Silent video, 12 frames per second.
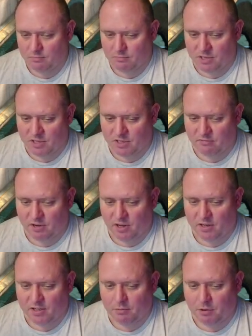But that's the
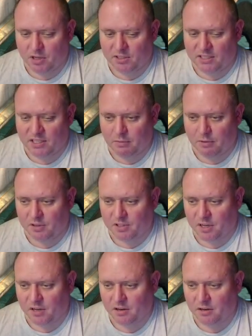range. Then we look at the second ability.